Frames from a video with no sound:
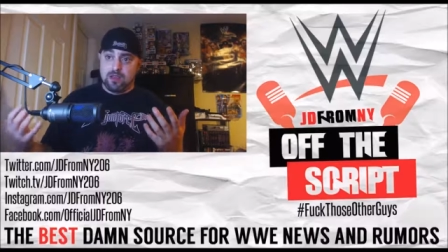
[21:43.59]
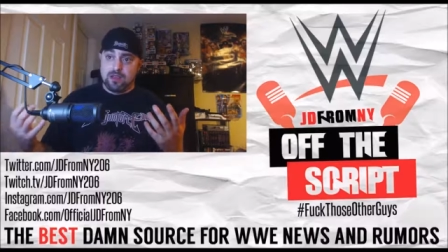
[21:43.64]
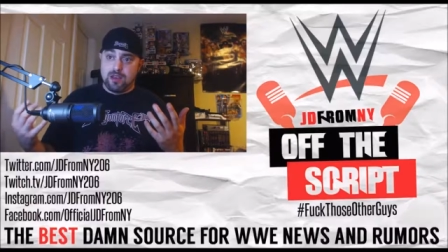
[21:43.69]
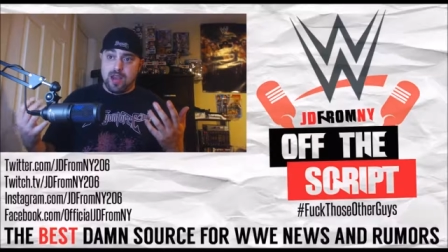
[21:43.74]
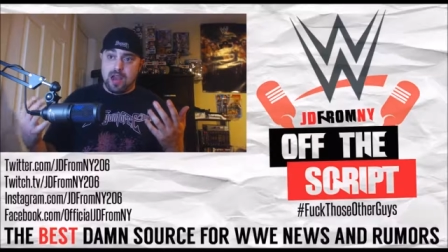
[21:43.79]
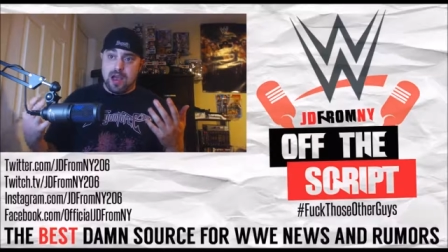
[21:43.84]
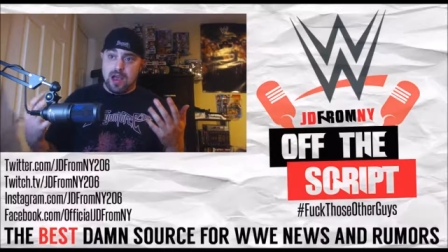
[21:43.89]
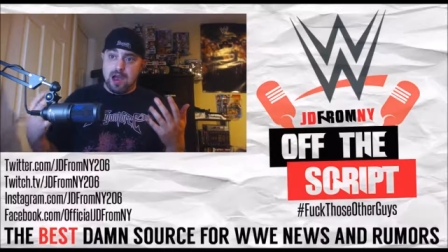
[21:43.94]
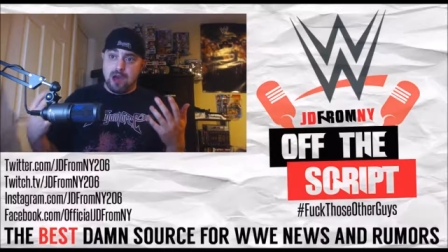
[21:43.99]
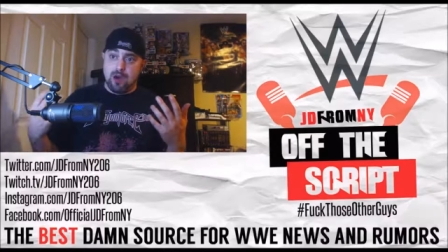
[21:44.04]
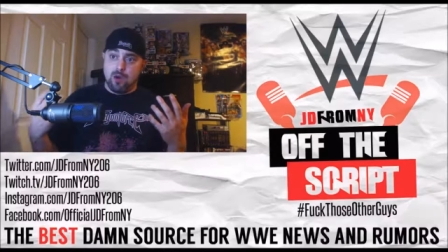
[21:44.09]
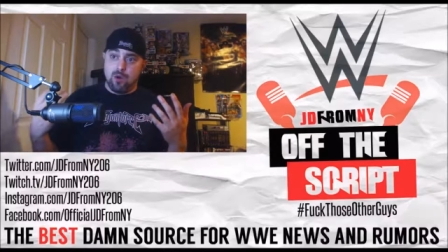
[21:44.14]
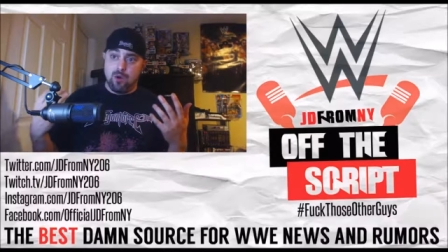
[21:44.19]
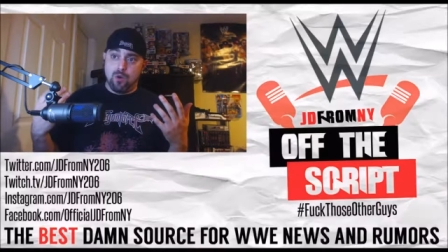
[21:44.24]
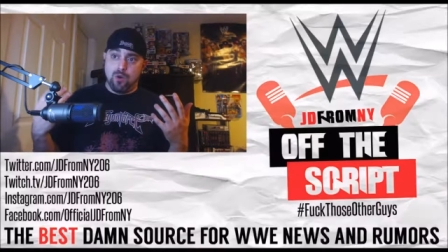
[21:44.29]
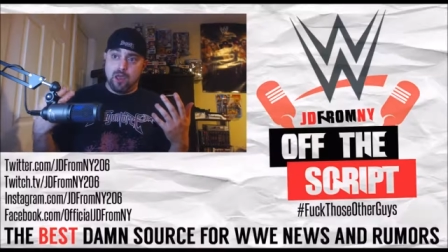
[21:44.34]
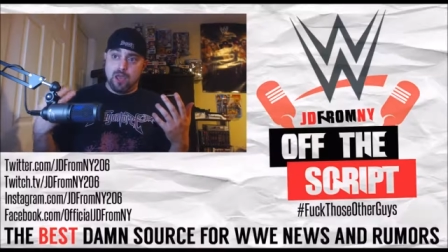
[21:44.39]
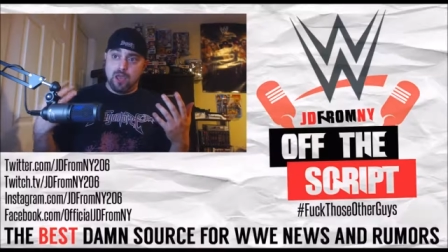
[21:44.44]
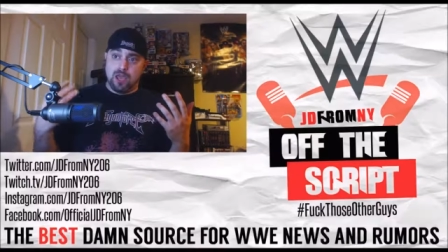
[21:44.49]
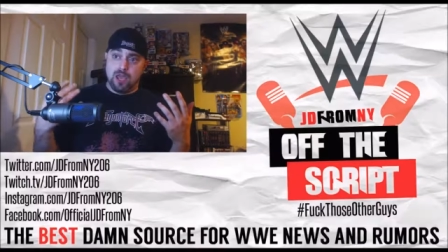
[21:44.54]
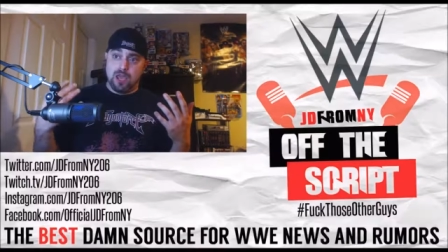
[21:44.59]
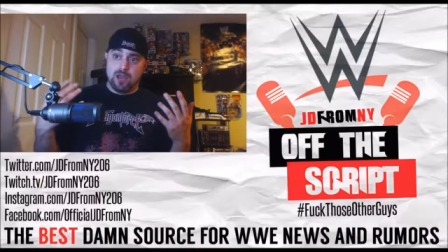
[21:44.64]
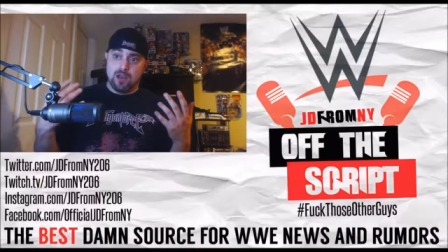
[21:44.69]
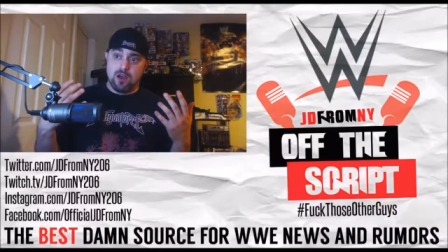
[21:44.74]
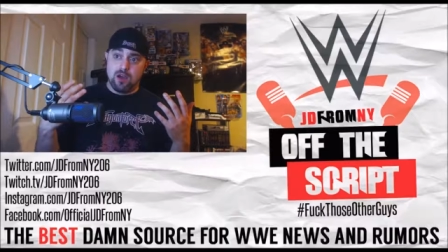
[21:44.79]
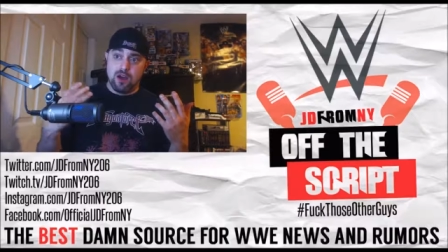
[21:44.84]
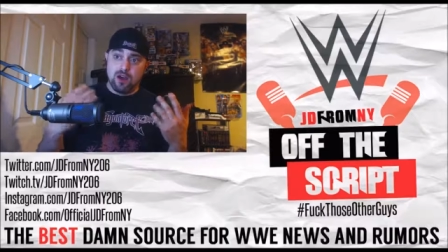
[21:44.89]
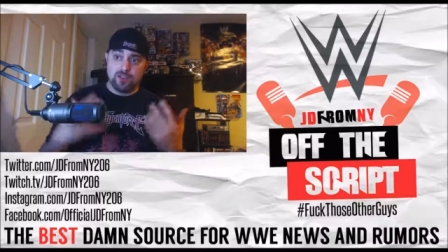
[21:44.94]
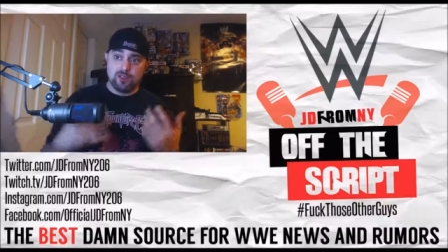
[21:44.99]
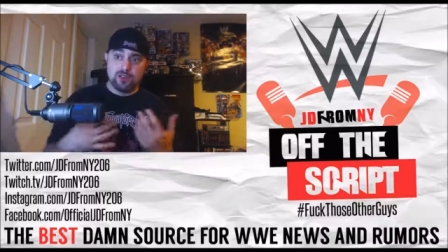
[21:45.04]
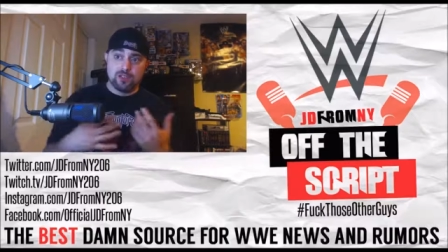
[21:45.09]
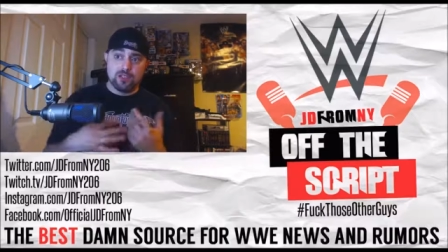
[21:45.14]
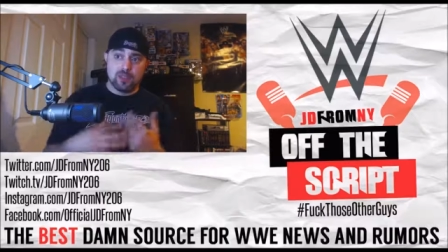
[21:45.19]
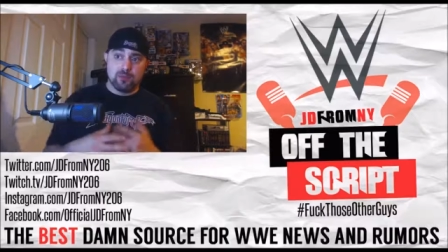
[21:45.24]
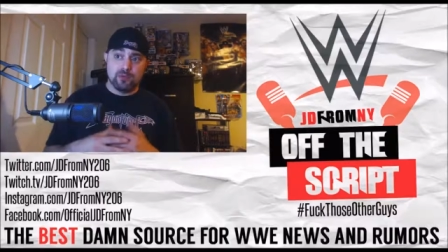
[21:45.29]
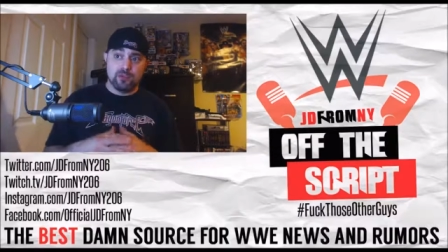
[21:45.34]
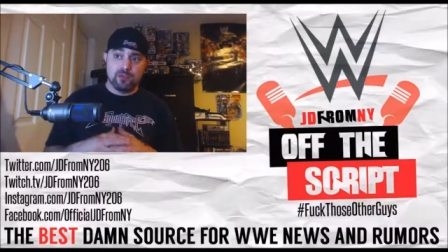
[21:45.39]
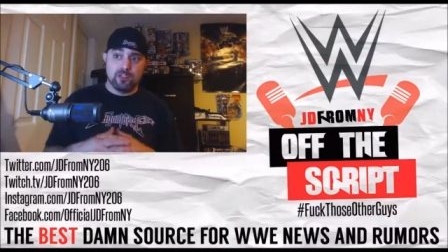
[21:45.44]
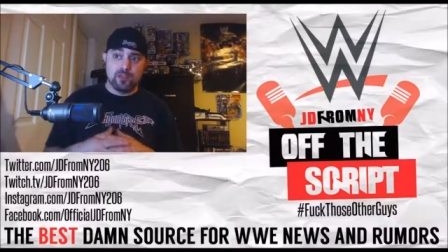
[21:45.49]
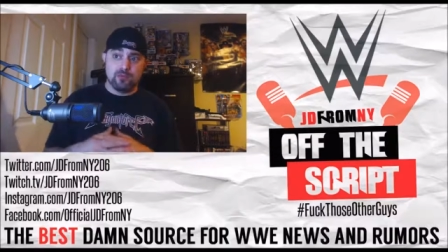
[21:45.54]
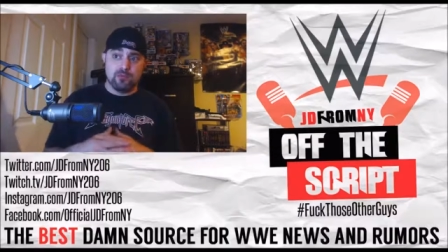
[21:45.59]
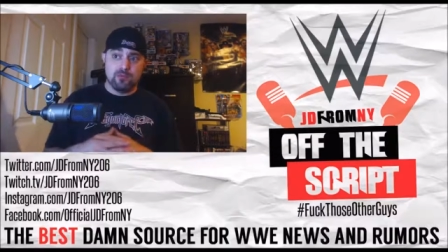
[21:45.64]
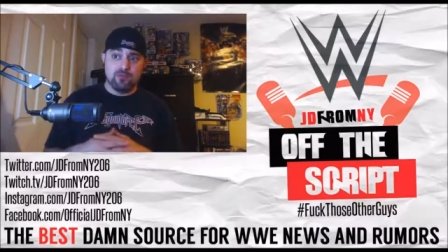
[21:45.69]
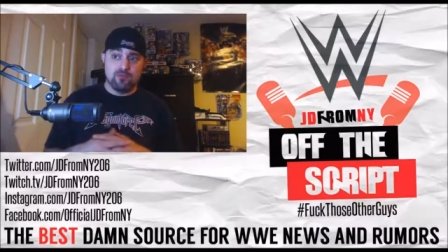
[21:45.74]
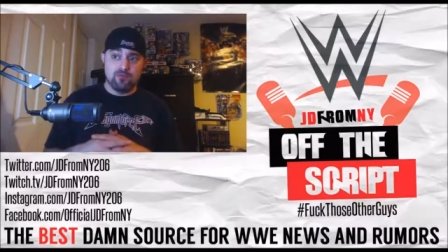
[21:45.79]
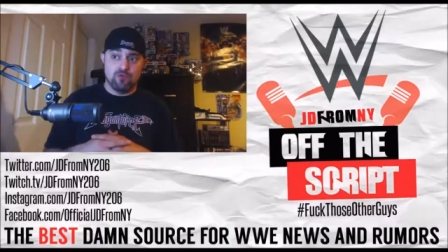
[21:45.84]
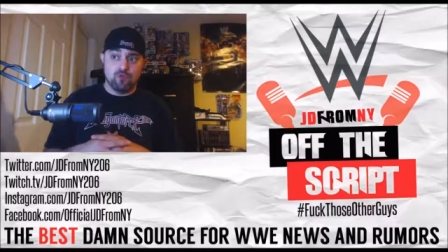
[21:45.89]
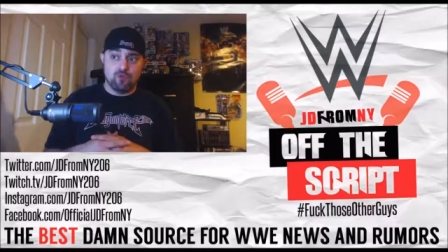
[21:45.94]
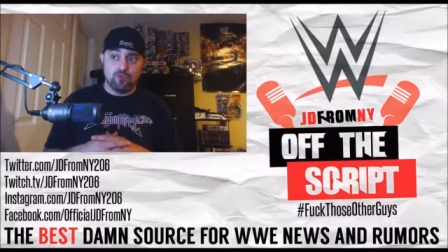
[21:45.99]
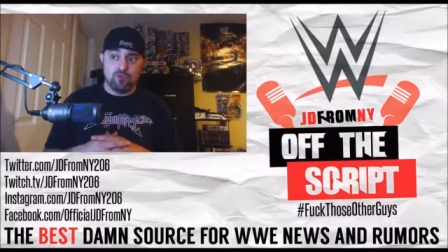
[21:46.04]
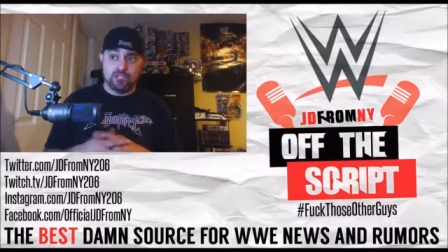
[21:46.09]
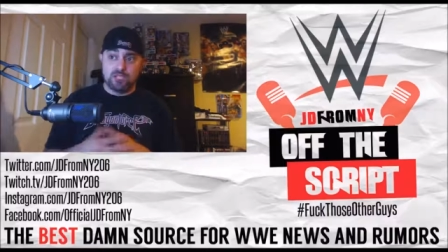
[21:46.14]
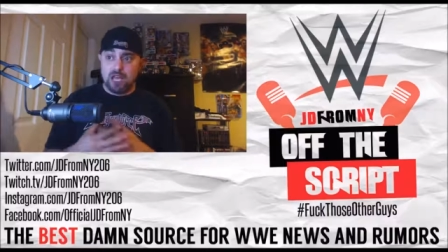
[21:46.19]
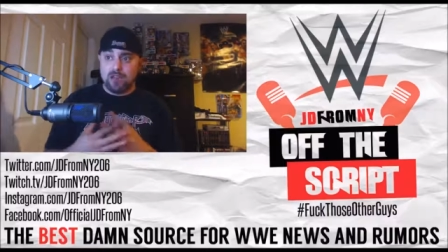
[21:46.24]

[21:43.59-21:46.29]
Now, in other WWE rumors,